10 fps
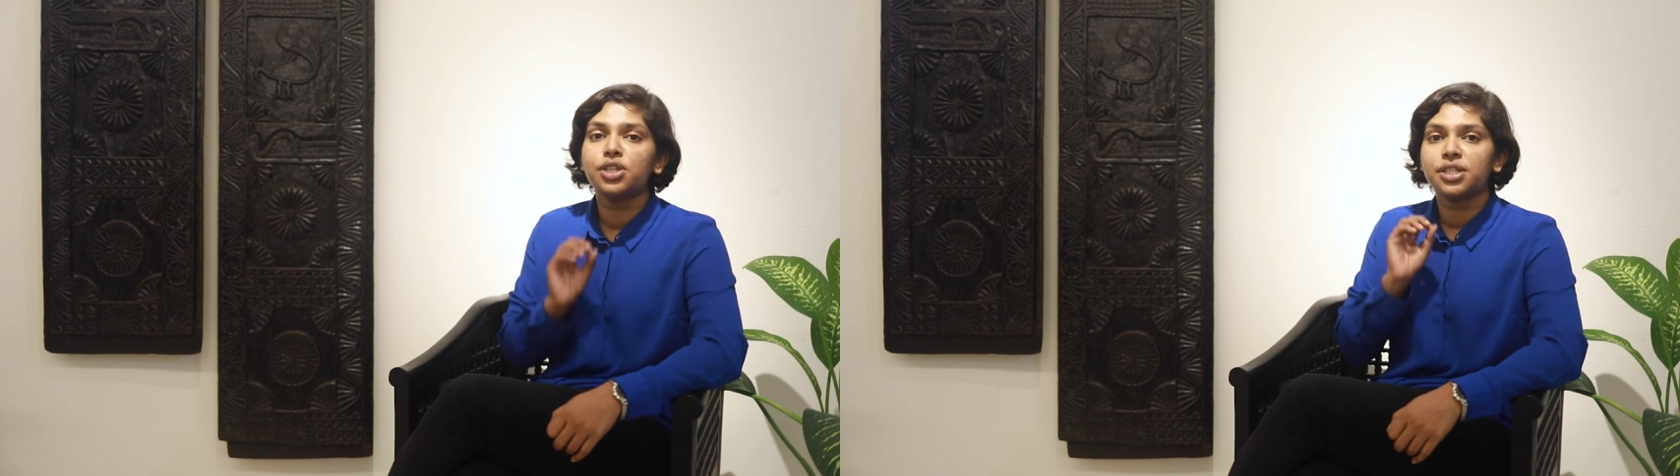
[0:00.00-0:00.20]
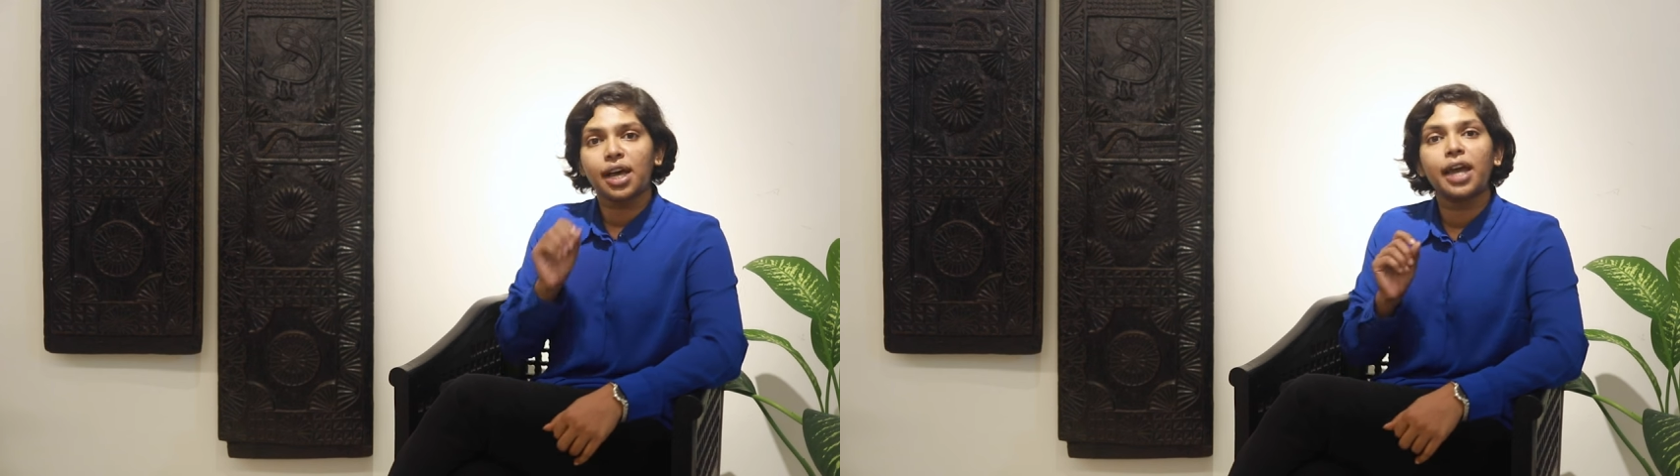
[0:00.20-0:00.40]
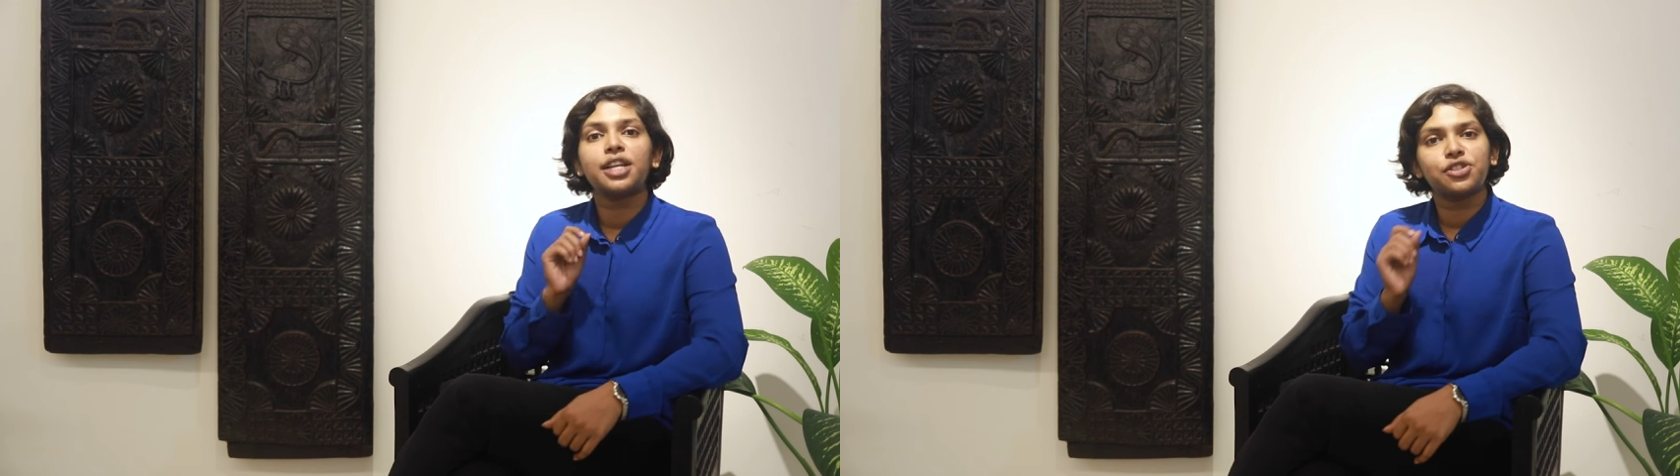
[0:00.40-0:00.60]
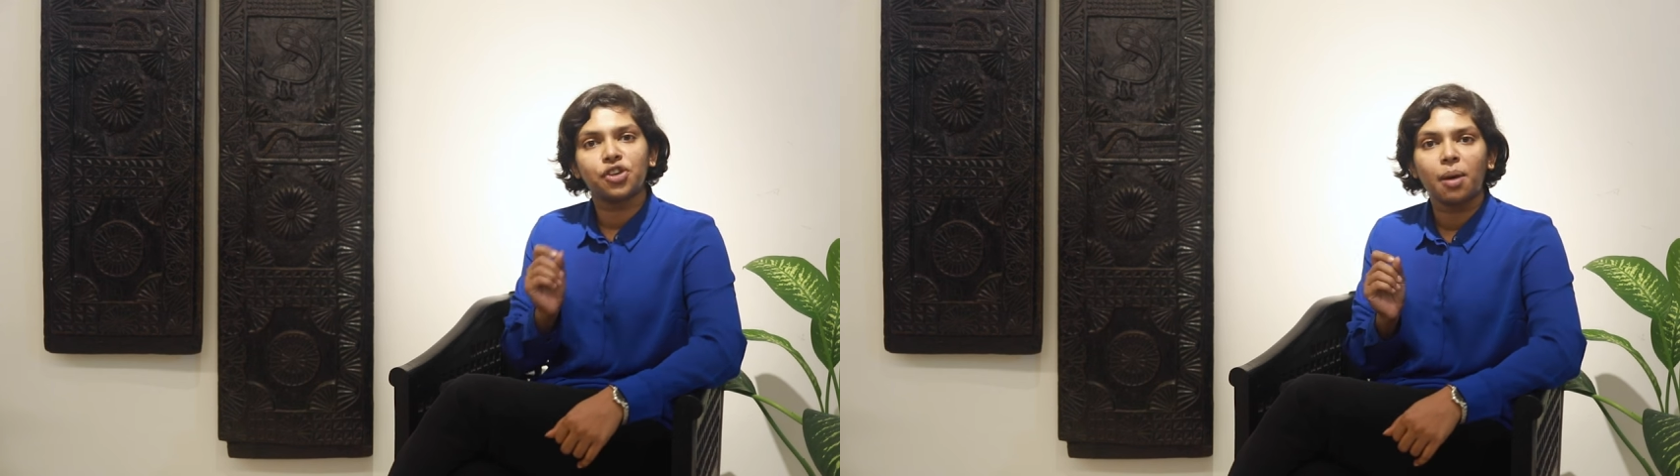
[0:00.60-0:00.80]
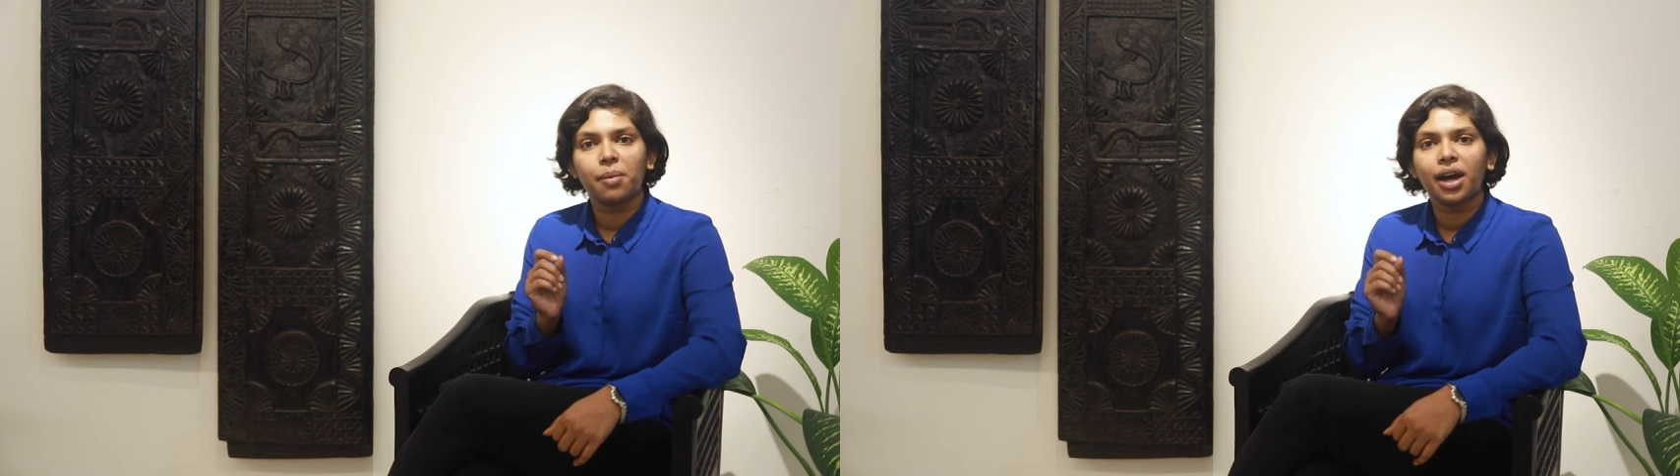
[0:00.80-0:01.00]
design a
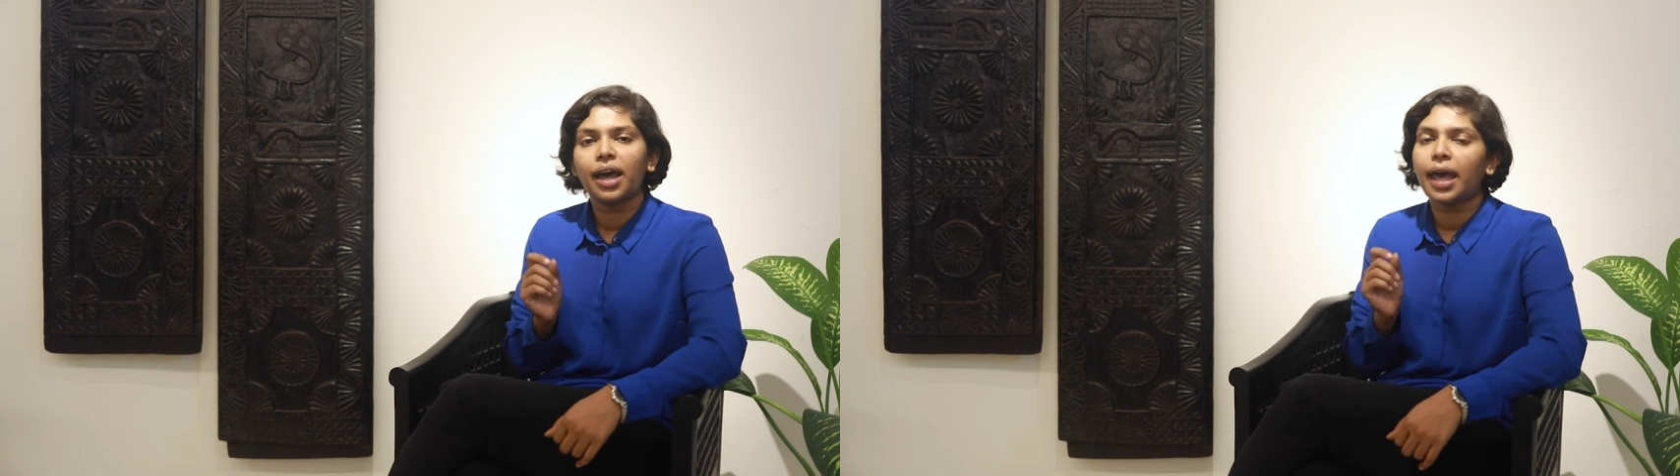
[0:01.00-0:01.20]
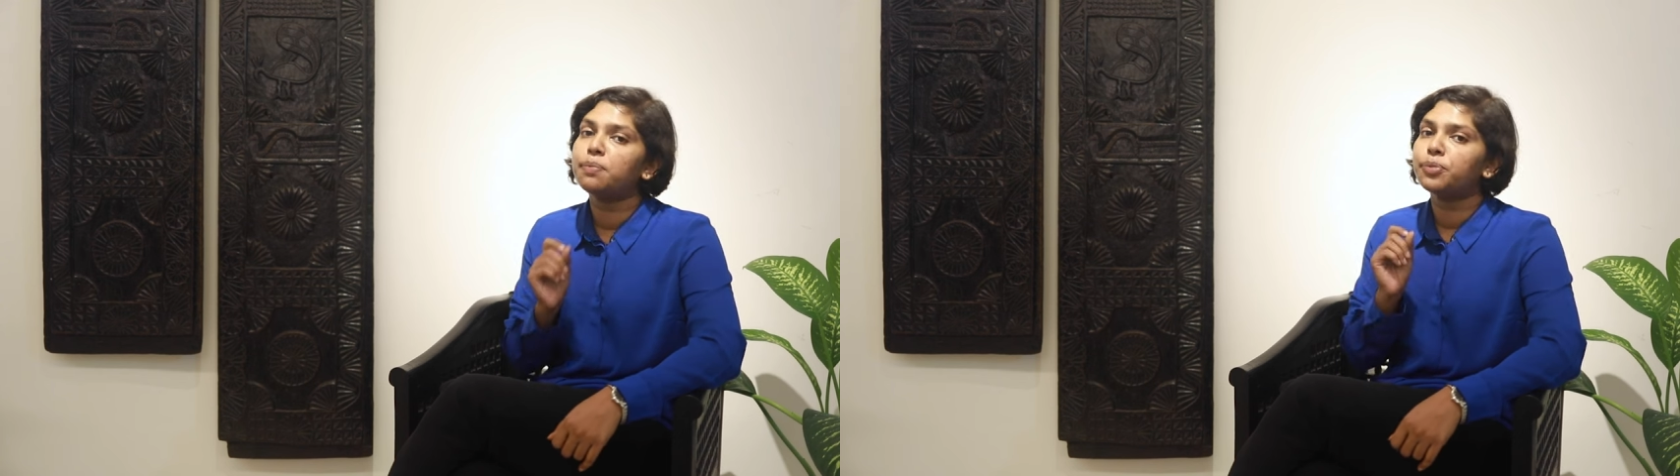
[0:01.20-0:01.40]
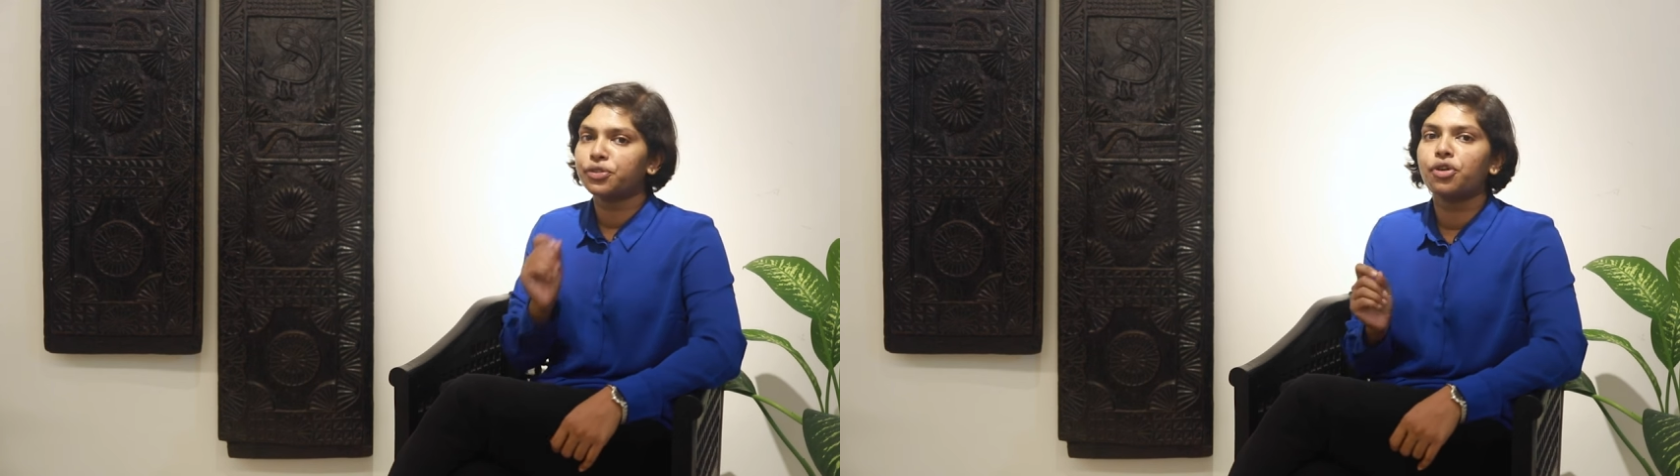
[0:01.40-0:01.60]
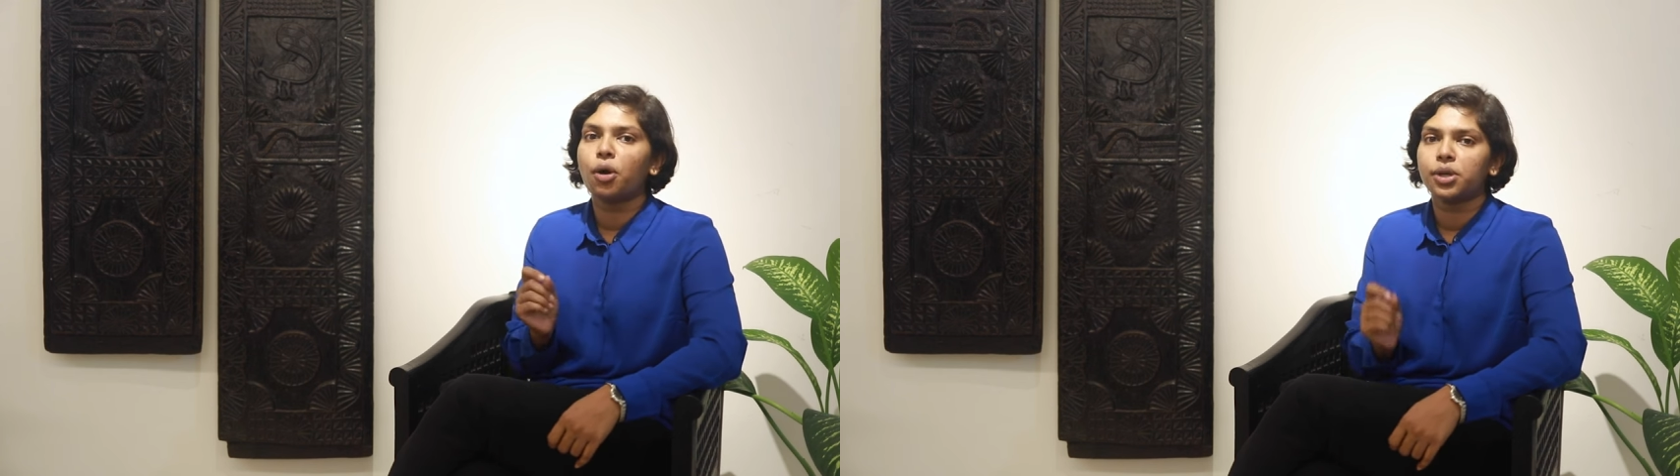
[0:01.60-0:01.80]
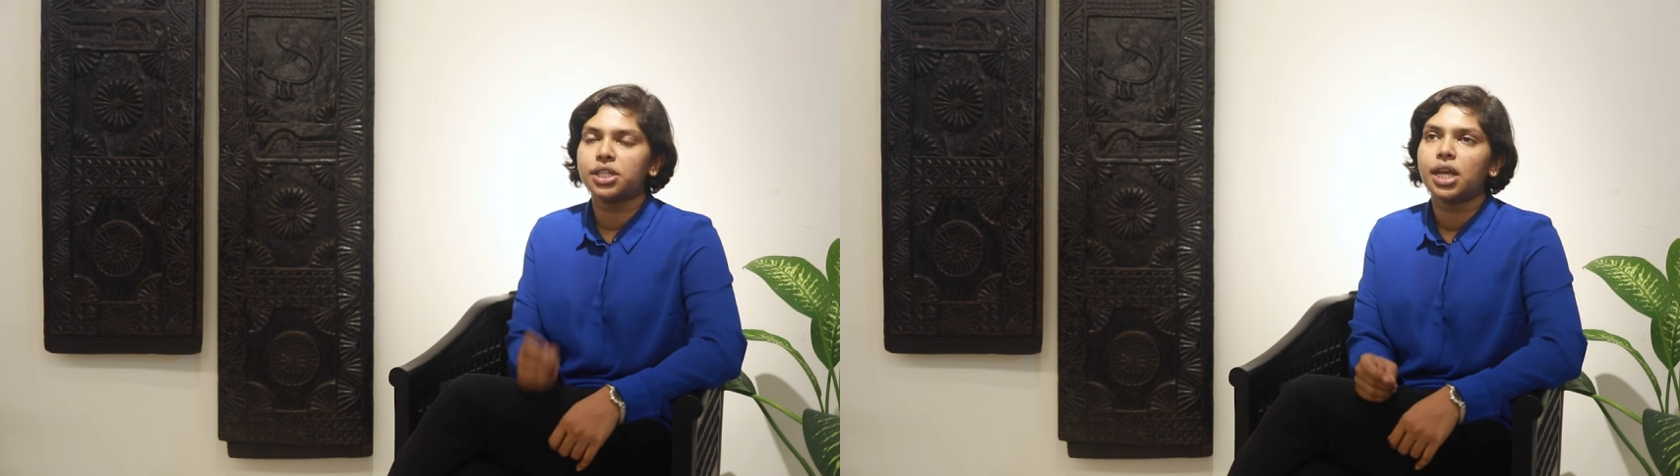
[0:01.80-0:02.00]
drama and
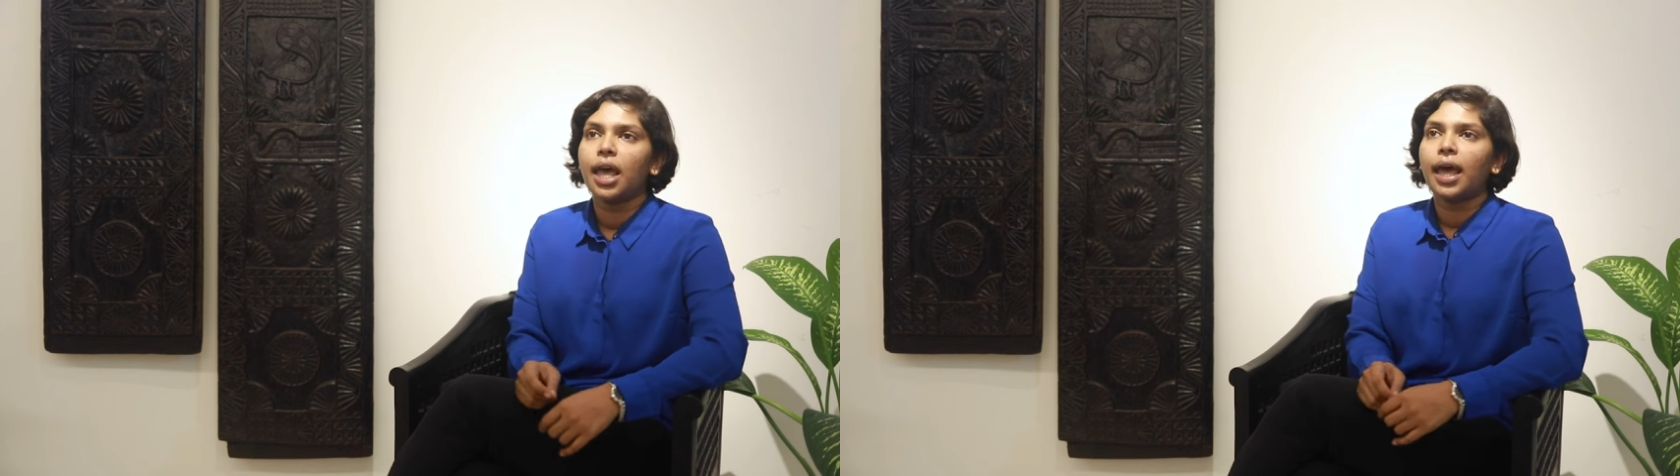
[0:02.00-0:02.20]
perform it.